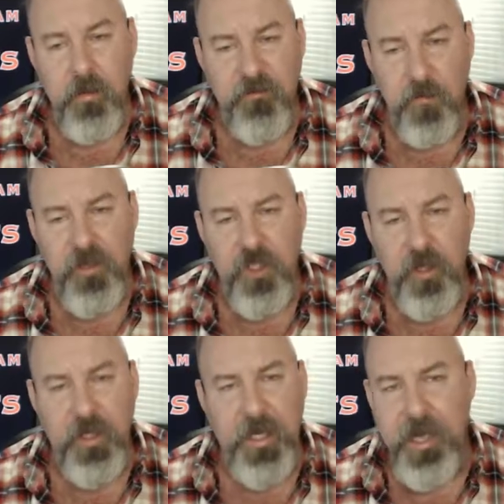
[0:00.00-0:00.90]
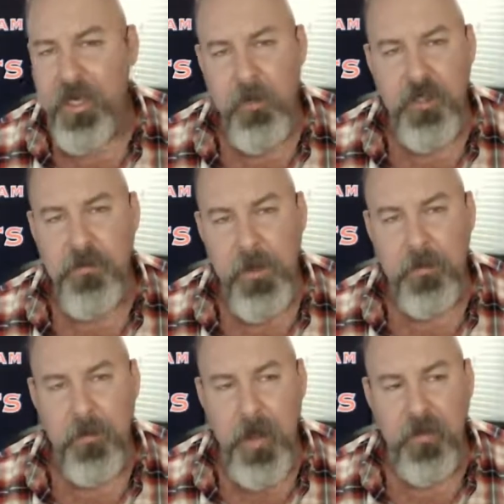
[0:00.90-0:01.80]
unfortunately, you got to get a bunch of
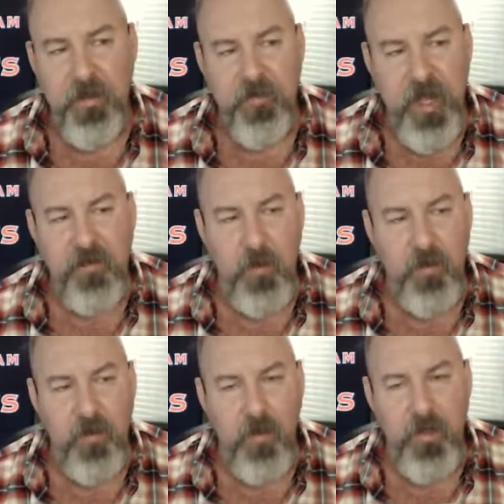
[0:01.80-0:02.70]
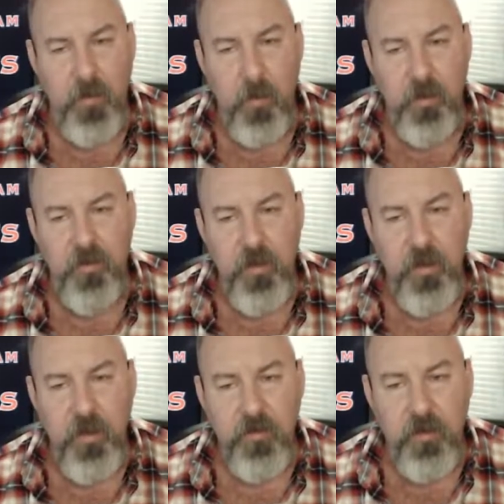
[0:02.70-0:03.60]
people to buy these. That's the way this whole thing works.
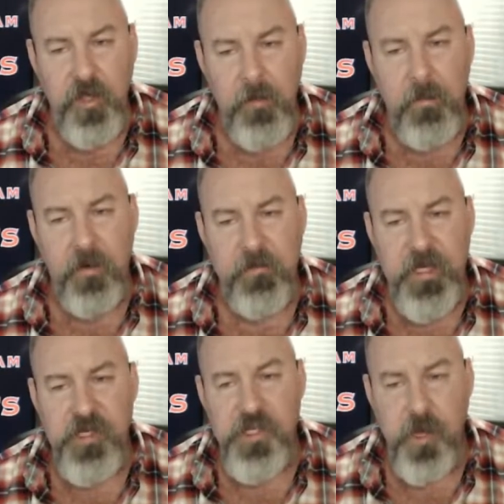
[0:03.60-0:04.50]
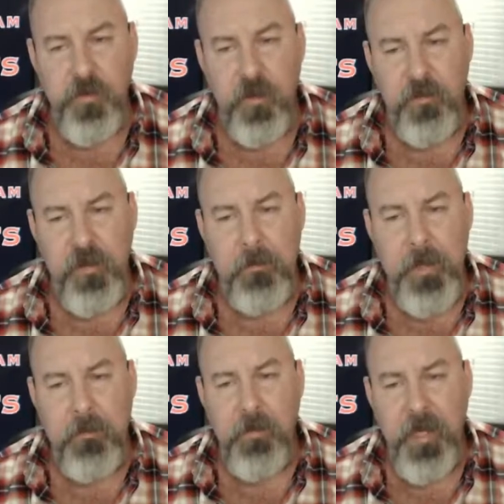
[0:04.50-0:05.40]
So $10 each, go tell 10
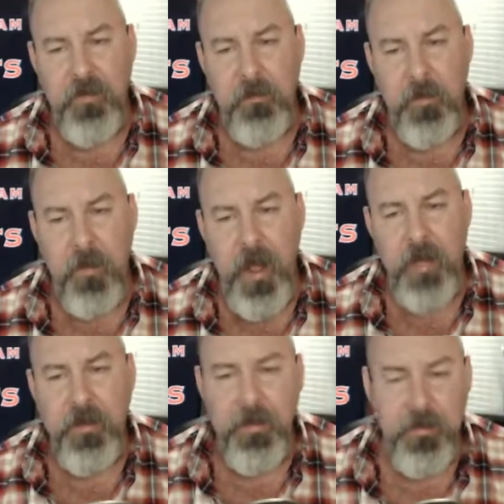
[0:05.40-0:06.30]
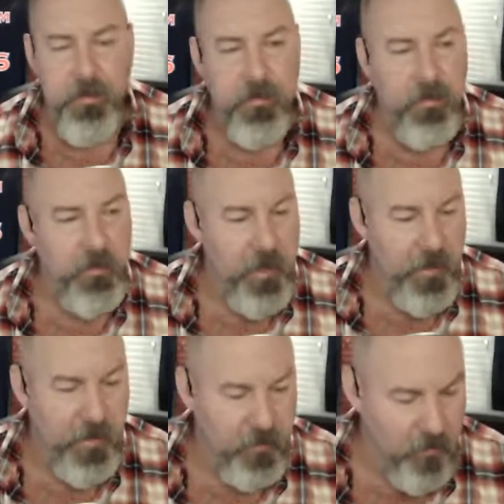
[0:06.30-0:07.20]
people, get them to buy it,
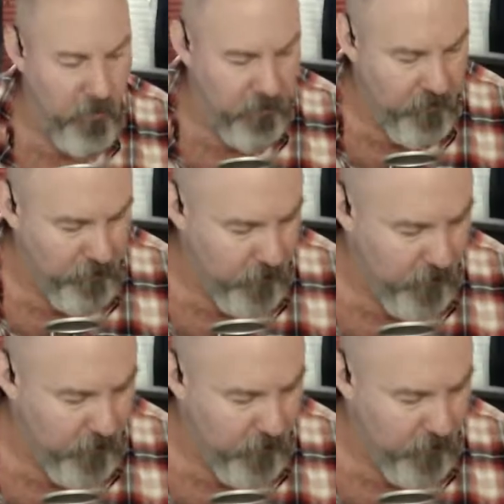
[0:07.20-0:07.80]
and so on and so